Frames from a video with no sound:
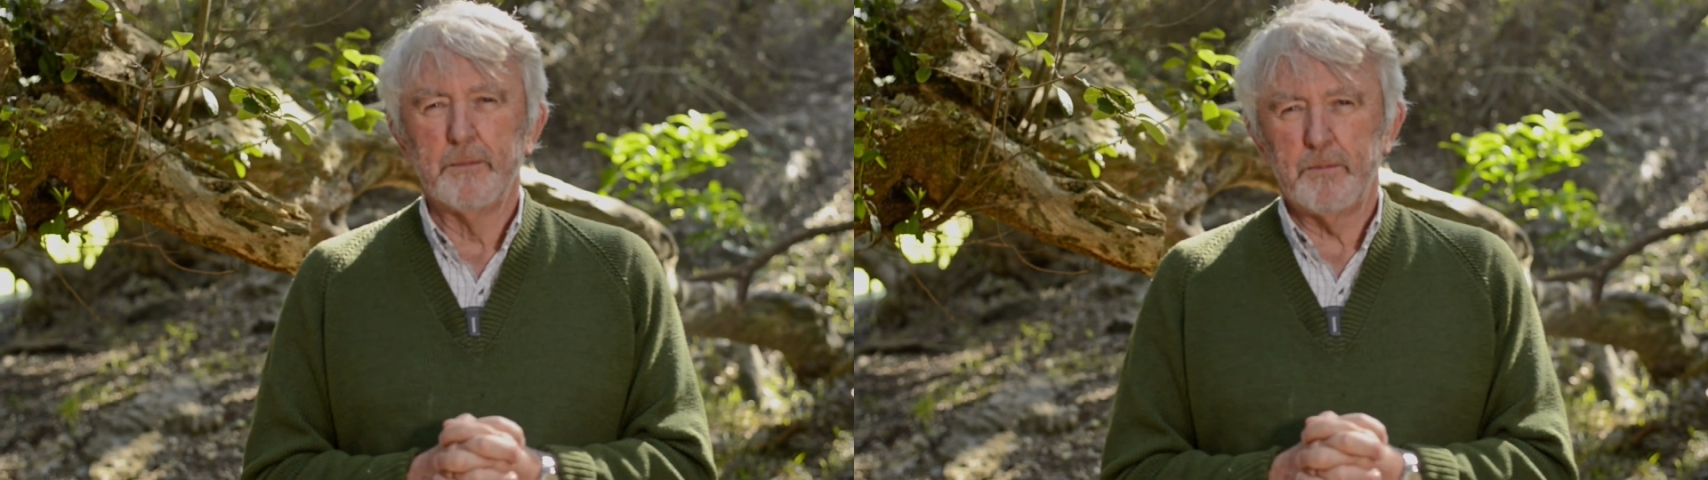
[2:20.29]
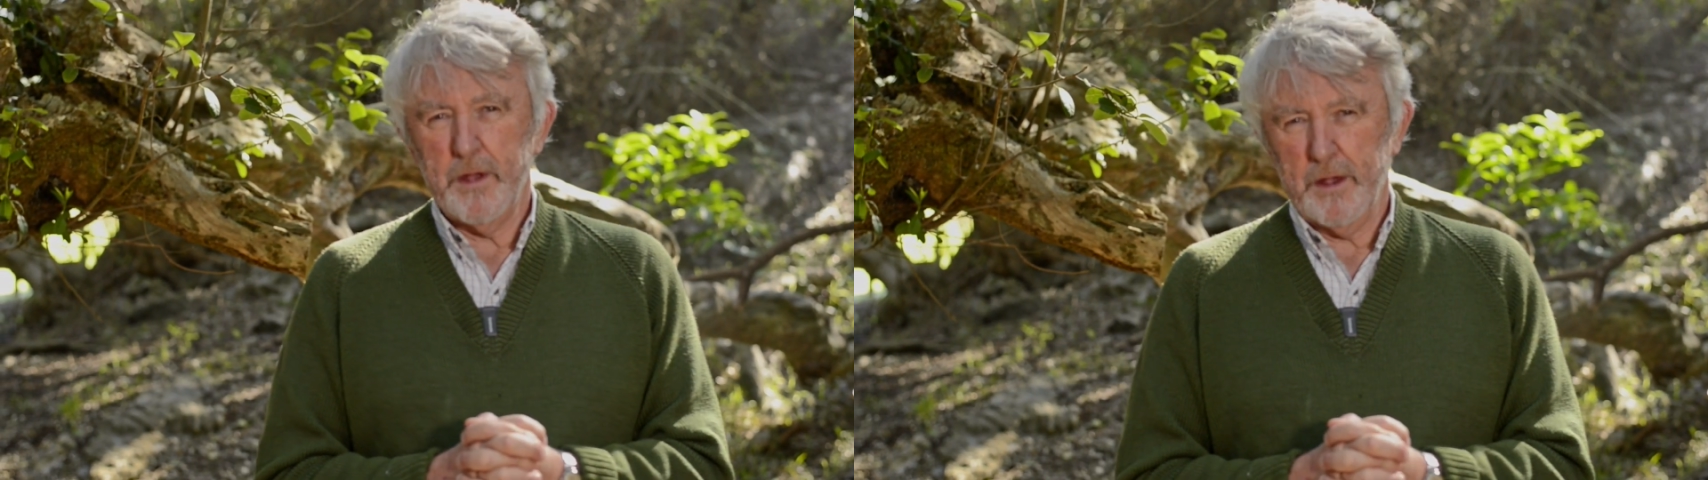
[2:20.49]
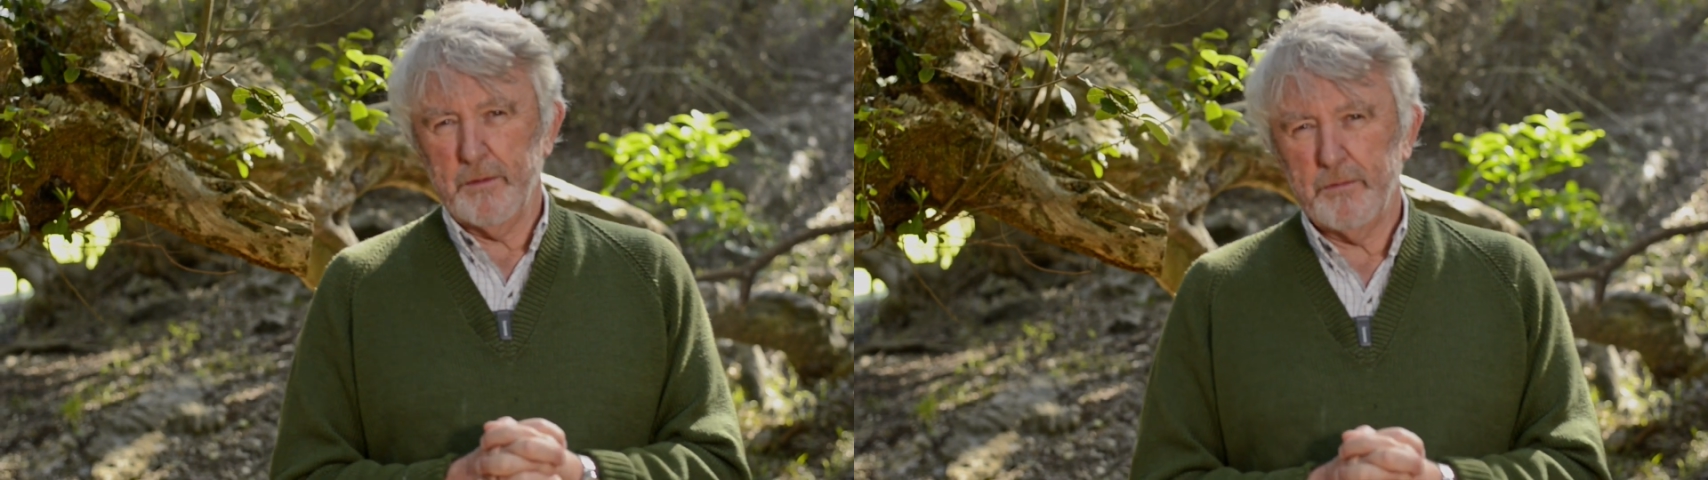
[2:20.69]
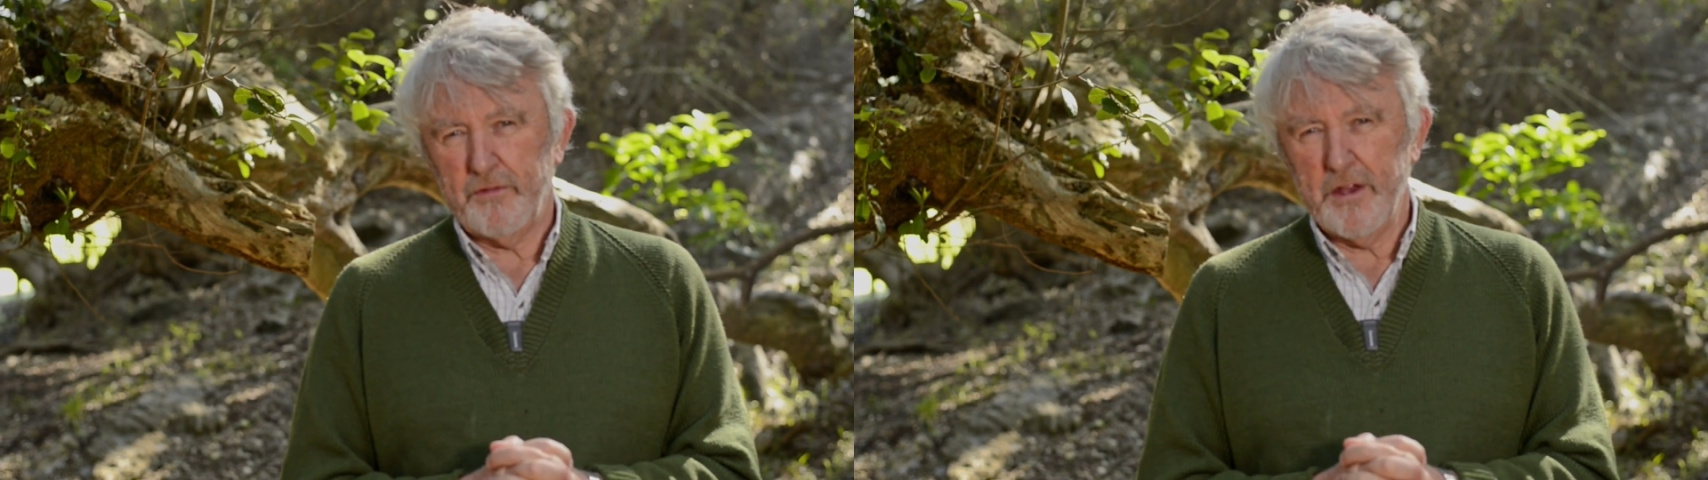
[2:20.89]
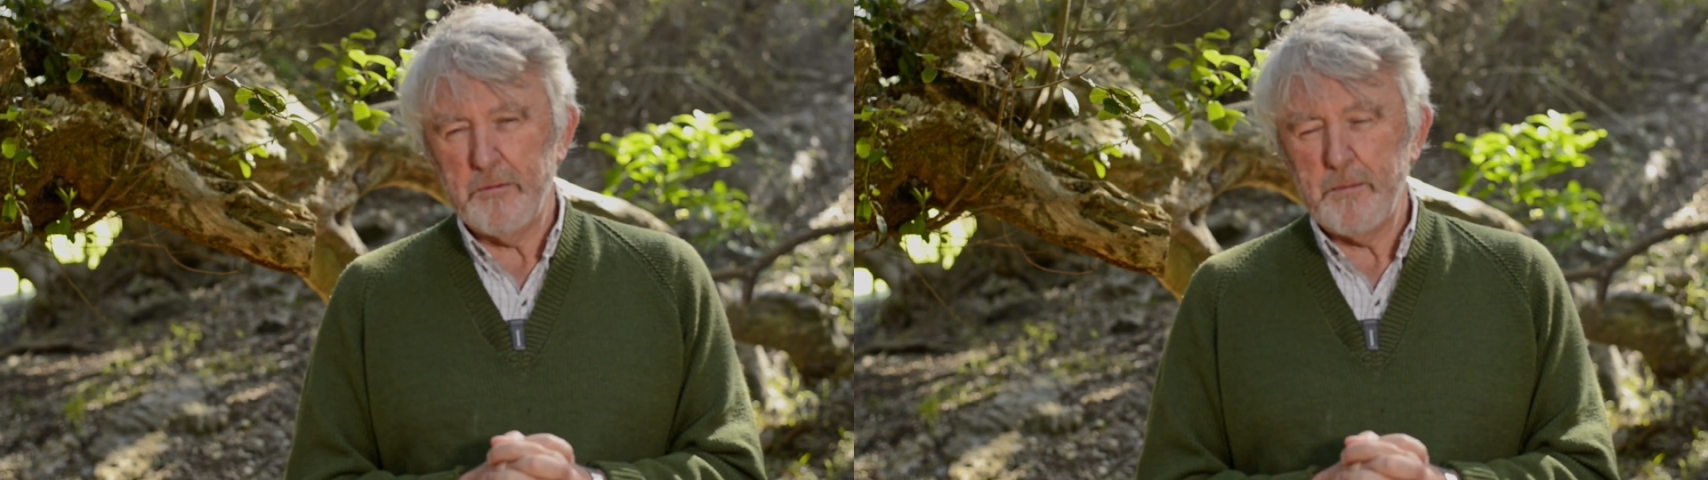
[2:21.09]
No,
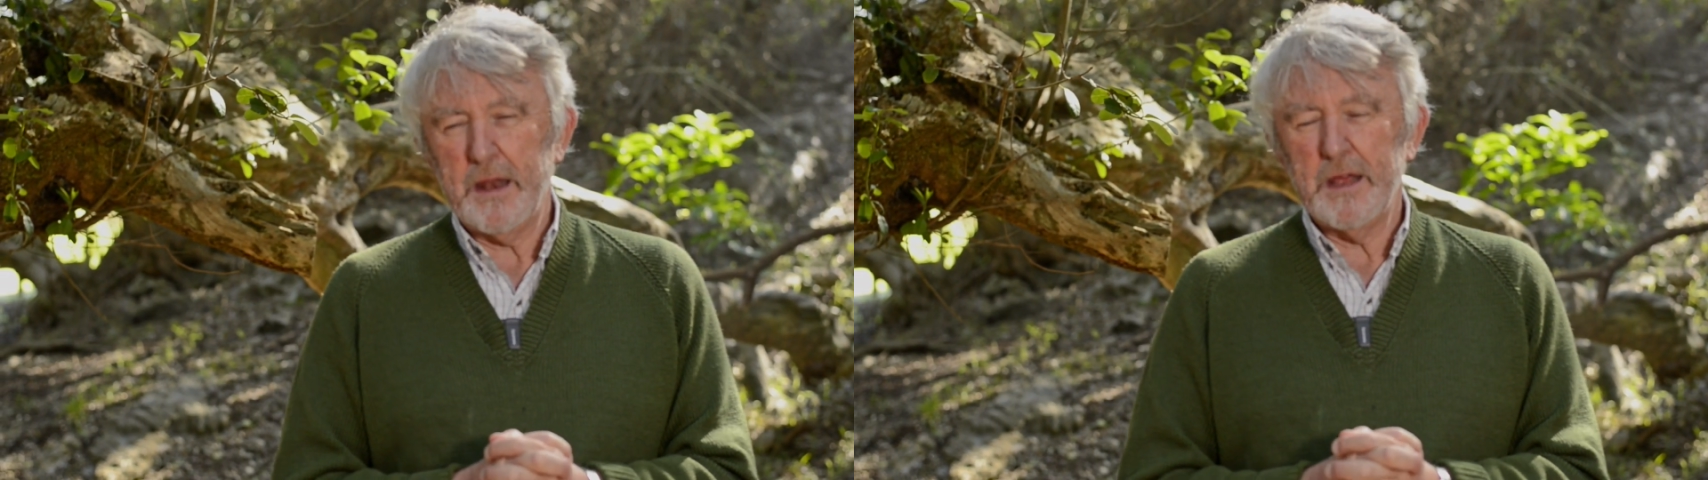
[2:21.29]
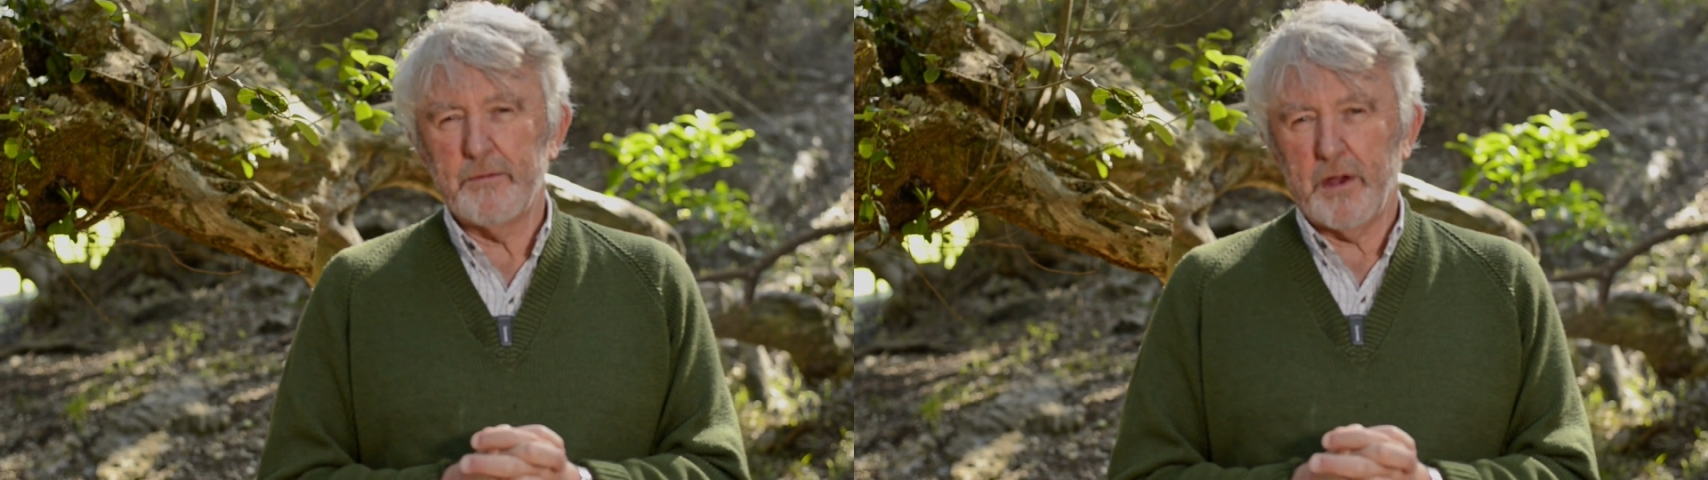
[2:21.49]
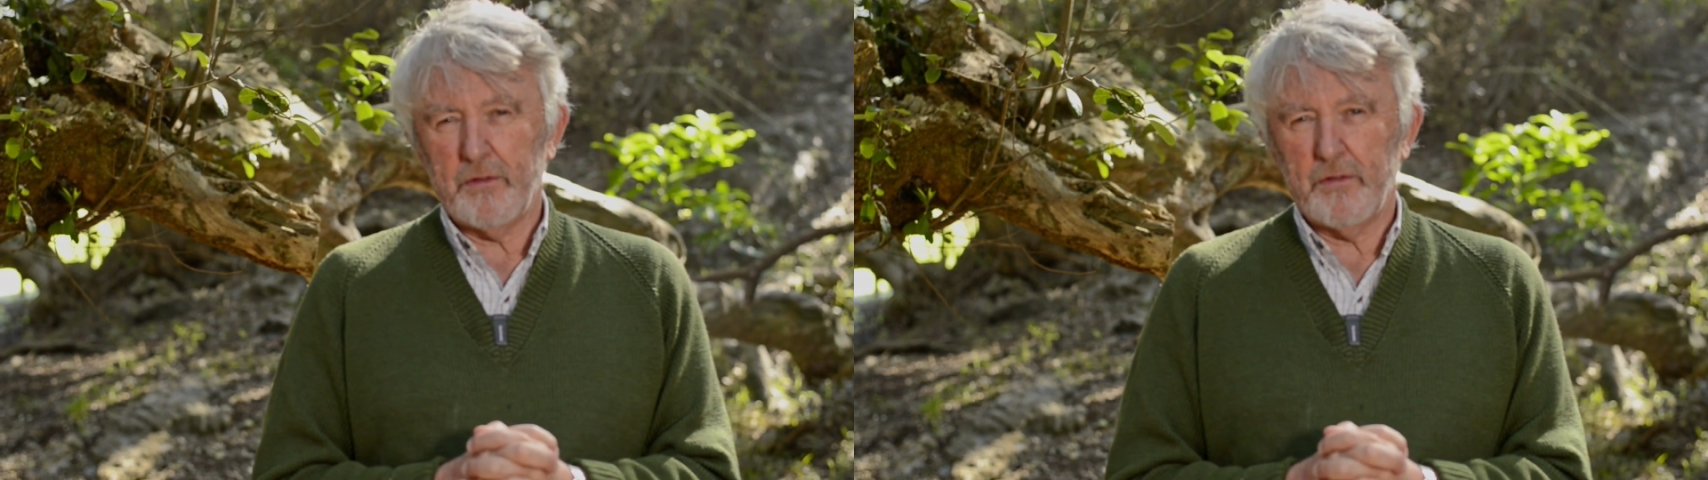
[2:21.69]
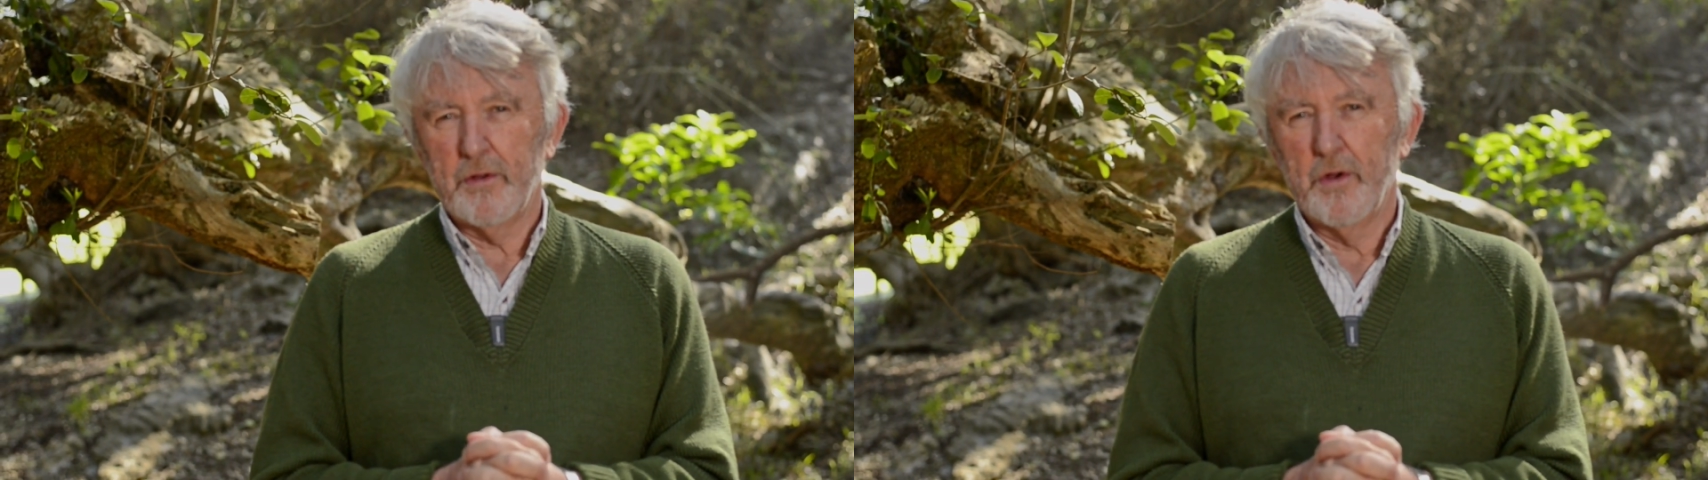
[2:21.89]
so many of us